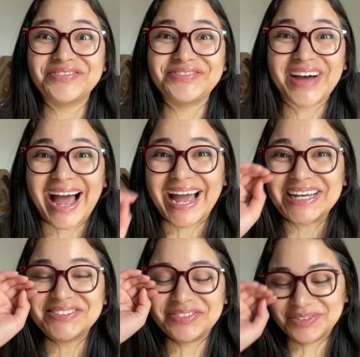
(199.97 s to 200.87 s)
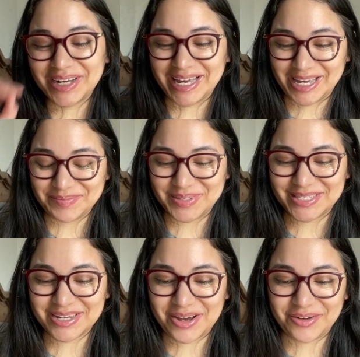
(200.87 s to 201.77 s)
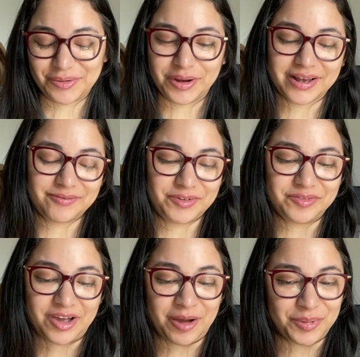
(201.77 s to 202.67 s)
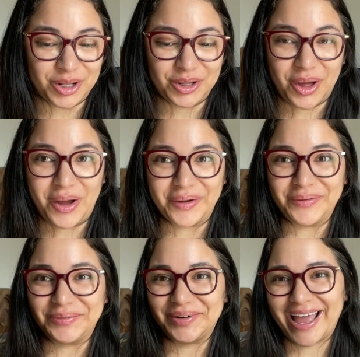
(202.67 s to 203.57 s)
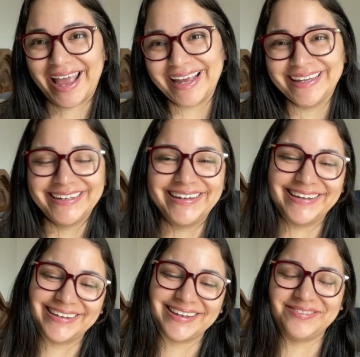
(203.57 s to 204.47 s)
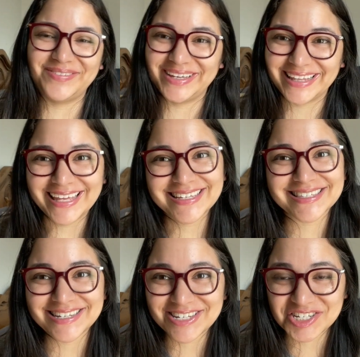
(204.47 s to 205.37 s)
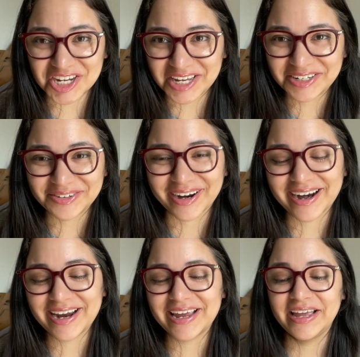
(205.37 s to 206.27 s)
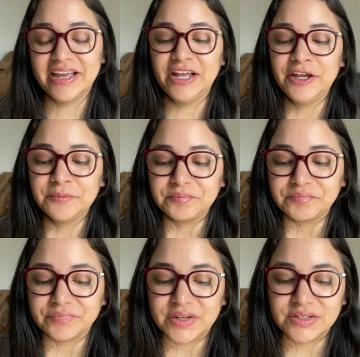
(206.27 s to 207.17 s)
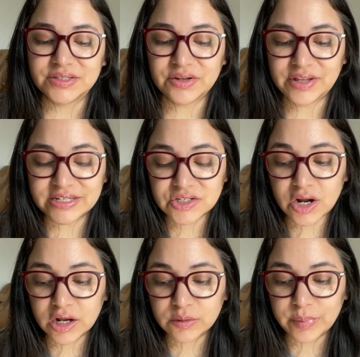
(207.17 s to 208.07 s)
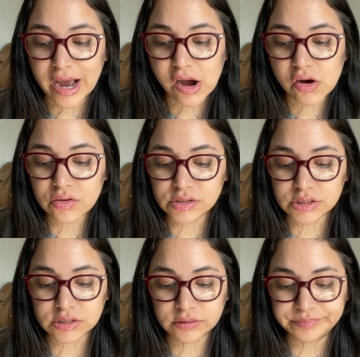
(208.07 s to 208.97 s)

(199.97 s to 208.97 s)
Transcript: 5 whips. So we've come a long way, I feel like, since January. So let's talk about,